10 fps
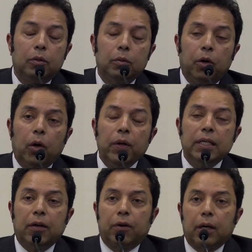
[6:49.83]
Tomorrow
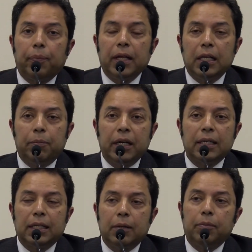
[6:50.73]
is our
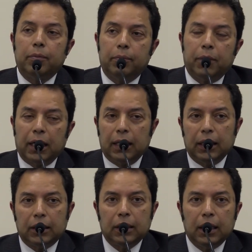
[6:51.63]
Independence Day in
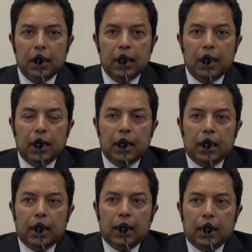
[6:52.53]
Bangladesh.
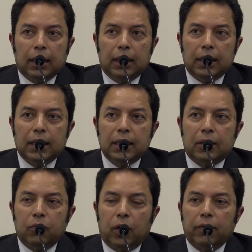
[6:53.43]
This
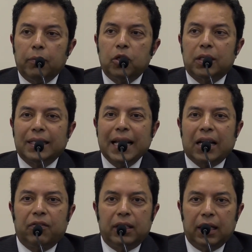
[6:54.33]
is one of the most
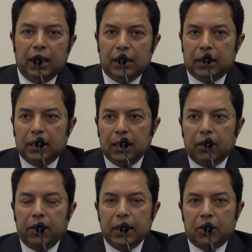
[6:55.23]
sacred days in
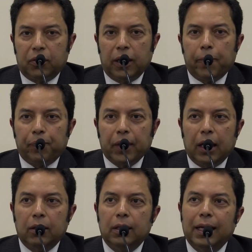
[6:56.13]
our history.
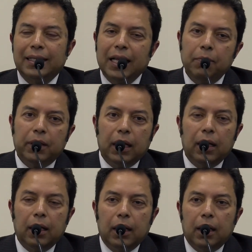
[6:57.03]
And the same
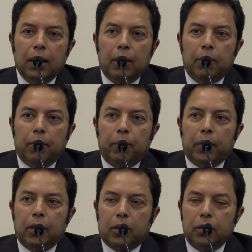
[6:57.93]
day,
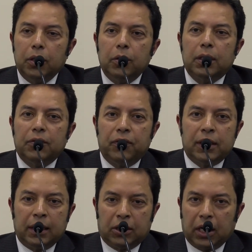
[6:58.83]
Dr. Yunus is
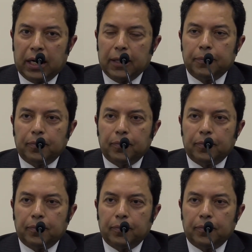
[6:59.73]
visiting China.